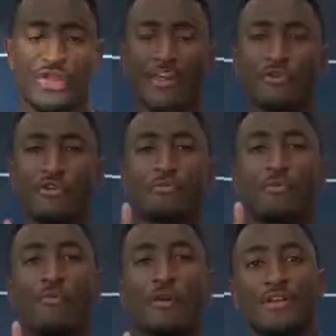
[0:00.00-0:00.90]
So category number
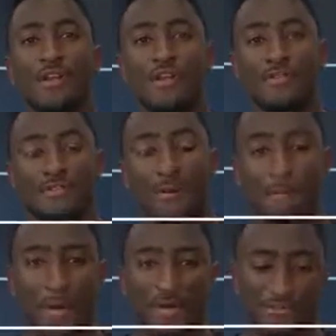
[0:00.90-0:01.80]
1 is
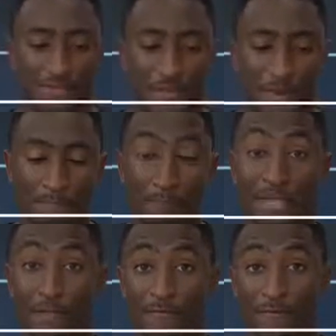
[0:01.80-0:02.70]
Best
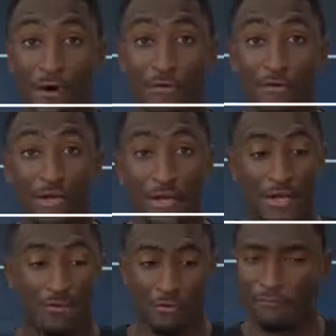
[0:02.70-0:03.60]
Big Phone.
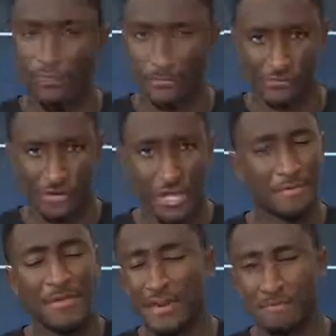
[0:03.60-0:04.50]
So phones
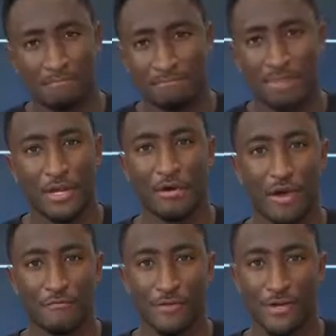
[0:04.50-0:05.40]
keep getting bigger
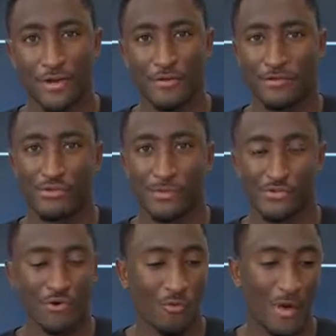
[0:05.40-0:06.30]
every year. There's
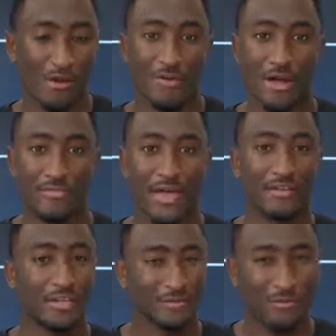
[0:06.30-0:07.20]
almost no way around
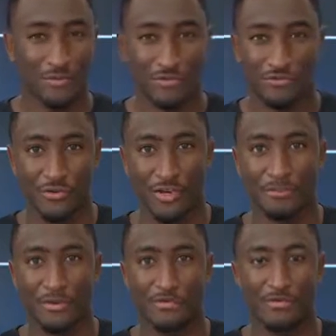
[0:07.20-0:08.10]
that, even with the shrinking
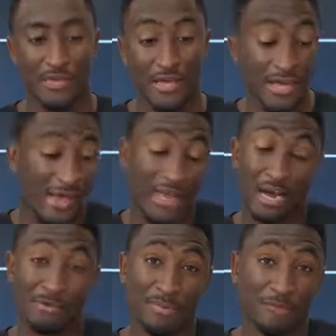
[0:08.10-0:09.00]
bezels. And
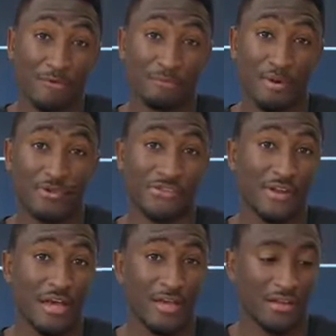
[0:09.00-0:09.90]
I'm a big phone person,
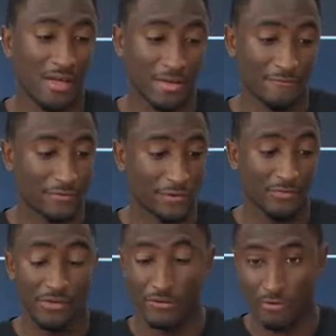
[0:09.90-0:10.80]
not gonna lie. If
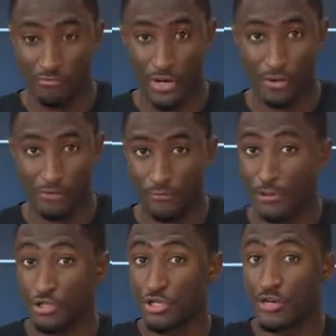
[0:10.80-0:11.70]
there's a regular
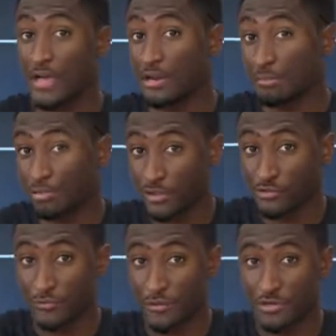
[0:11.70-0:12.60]
version and a
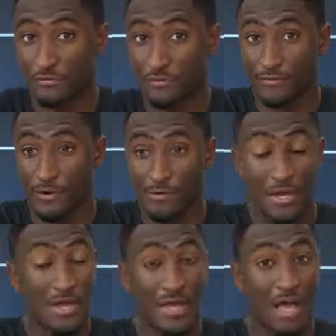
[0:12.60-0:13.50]
plus version
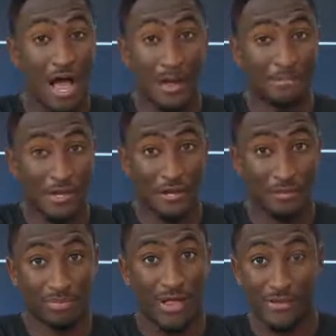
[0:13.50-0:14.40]
phone, I'm taking
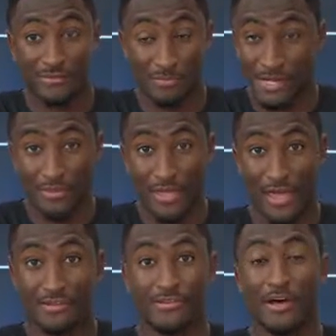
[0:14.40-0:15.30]
the plus. I'm taking
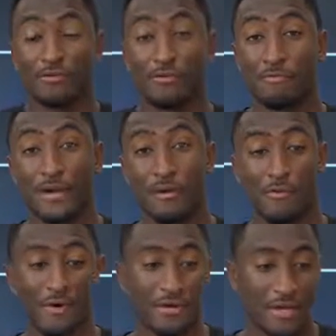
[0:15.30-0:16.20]
the XL or the bigger
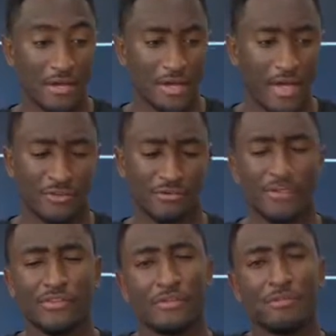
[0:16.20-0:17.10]
one. And so
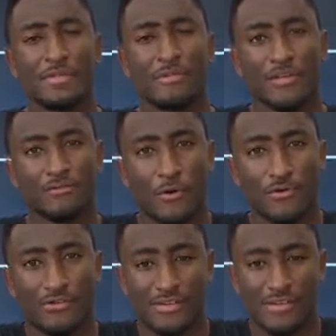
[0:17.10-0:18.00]
these are gonna be the best
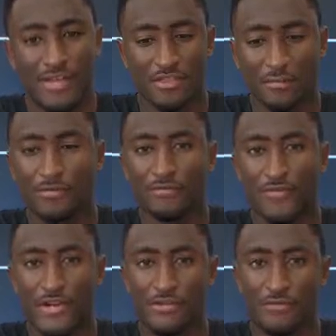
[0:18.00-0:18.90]
phones that take the most
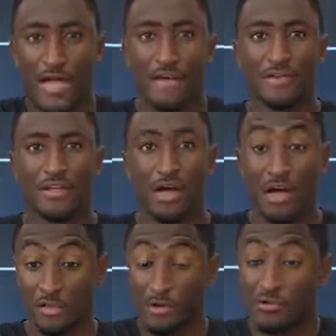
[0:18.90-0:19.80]
advantage of having
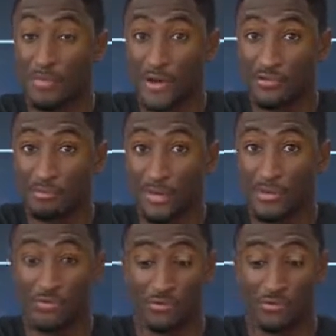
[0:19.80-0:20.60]
a large amount of space.